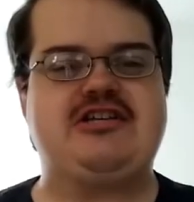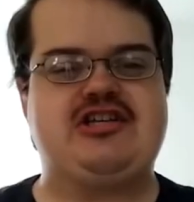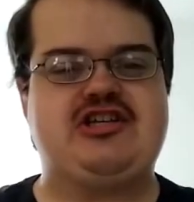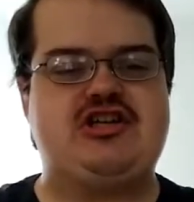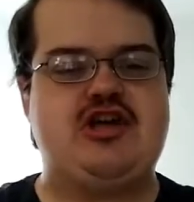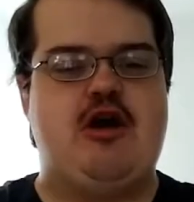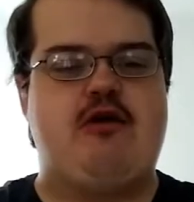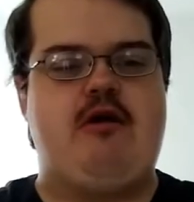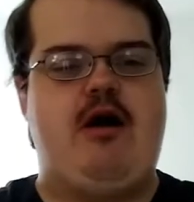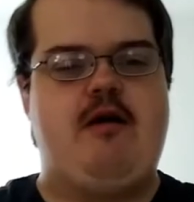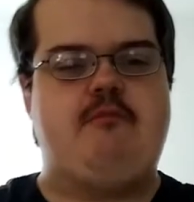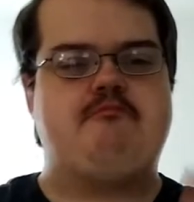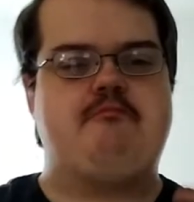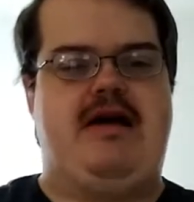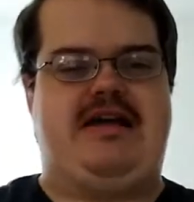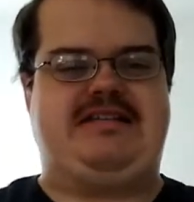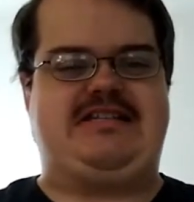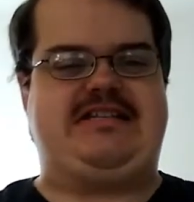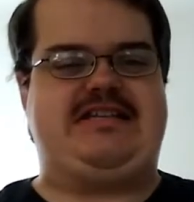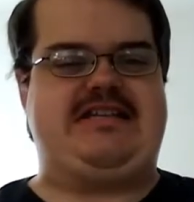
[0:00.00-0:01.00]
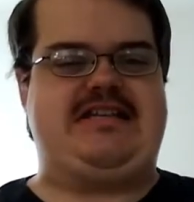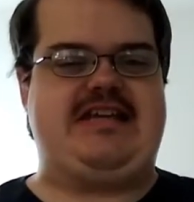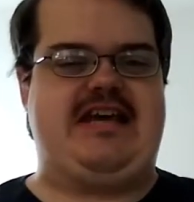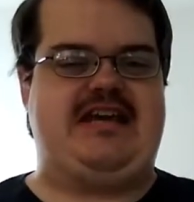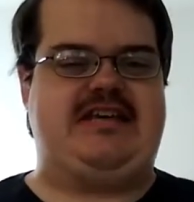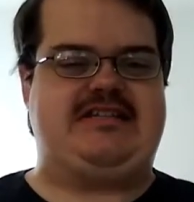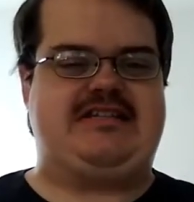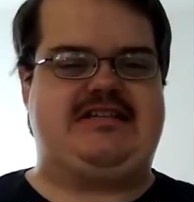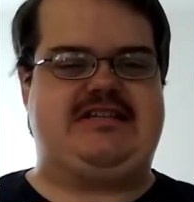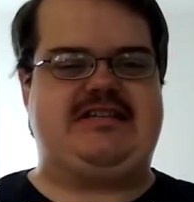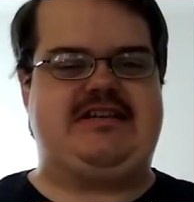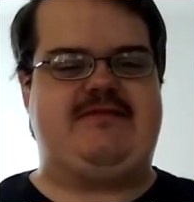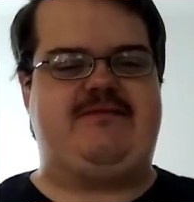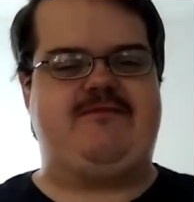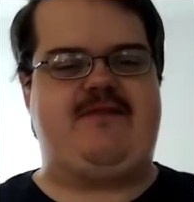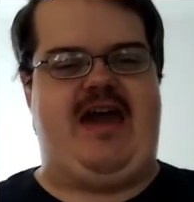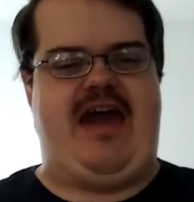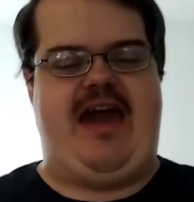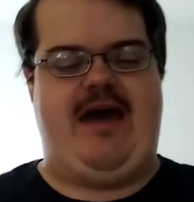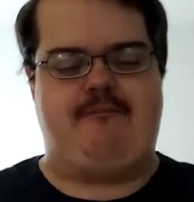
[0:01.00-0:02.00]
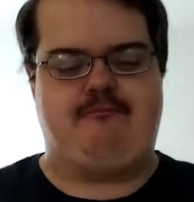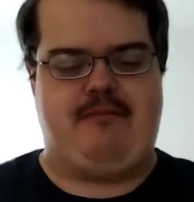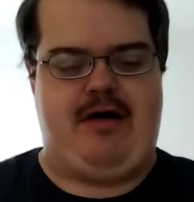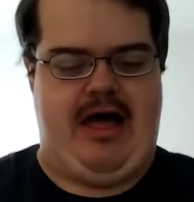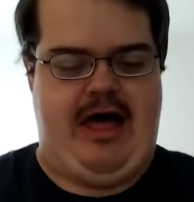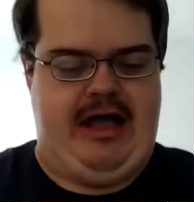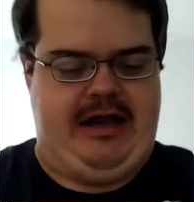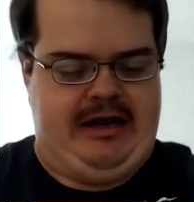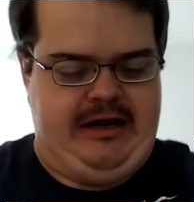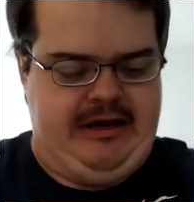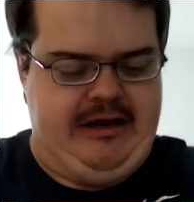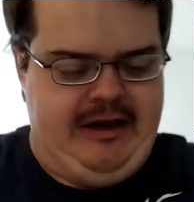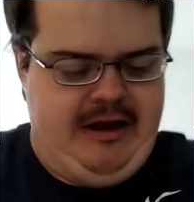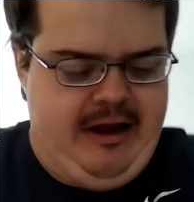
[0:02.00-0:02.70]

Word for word: show off my sexy fat body.